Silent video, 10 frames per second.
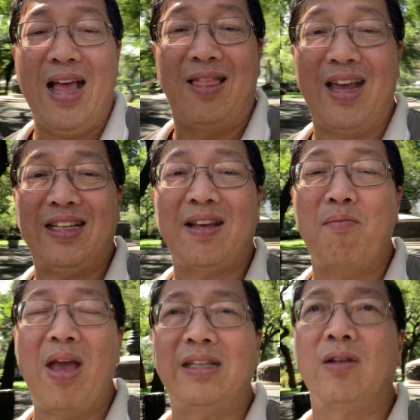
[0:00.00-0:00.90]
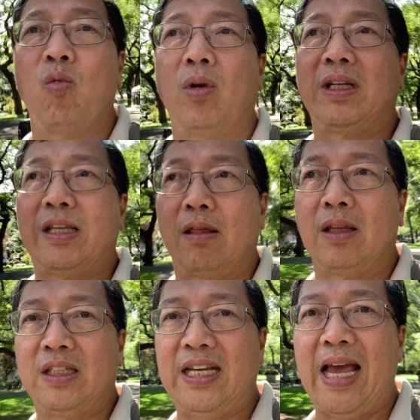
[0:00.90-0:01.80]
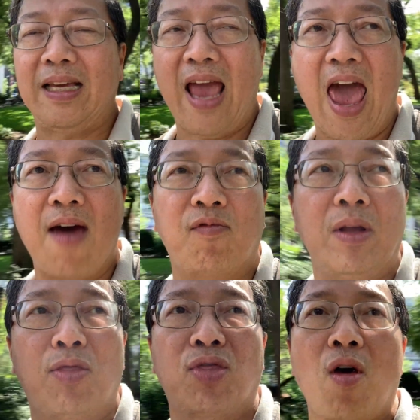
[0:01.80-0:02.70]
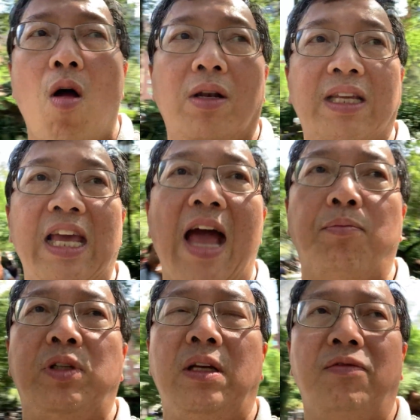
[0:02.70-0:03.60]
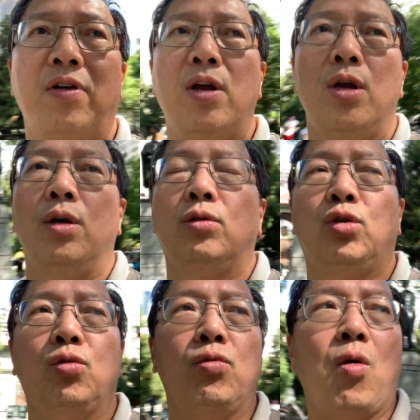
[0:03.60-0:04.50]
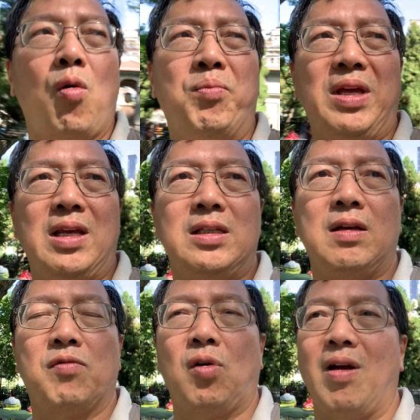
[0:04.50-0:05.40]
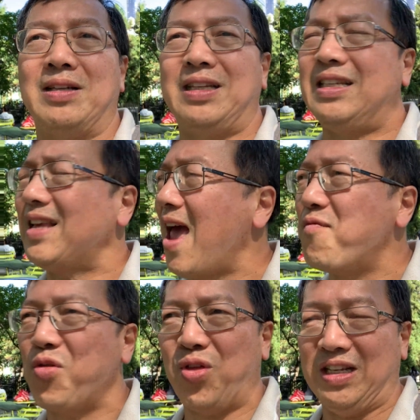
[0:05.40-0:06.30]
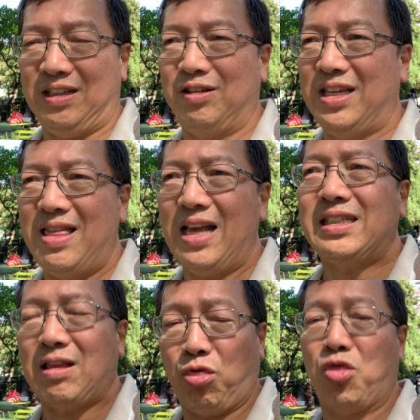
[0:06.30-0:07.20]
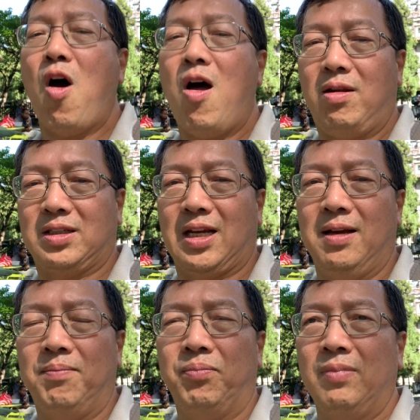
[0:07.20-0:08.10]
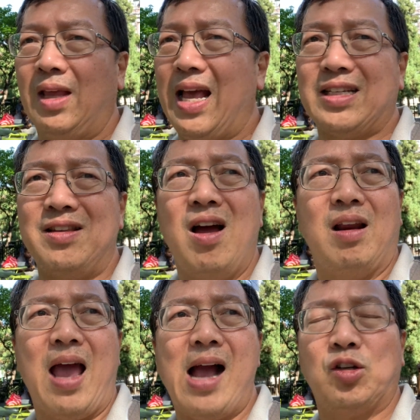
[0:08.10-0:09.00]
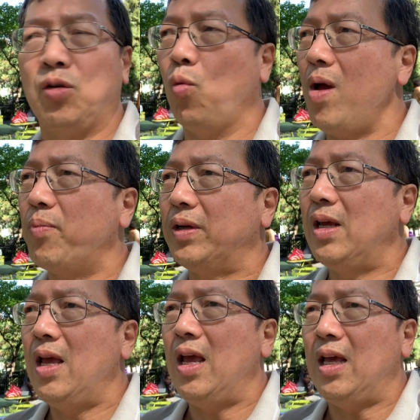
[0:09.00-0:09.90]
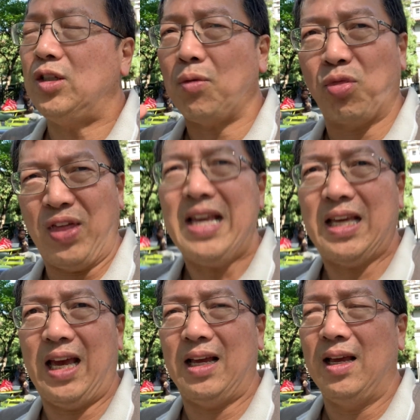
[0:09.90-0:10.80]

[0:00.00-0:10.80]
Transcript: That is amazing word. Take every thought captive to the obedience of Christ. It's everything. You see that it's a thought. It's not an actual weapon. It's your thinking.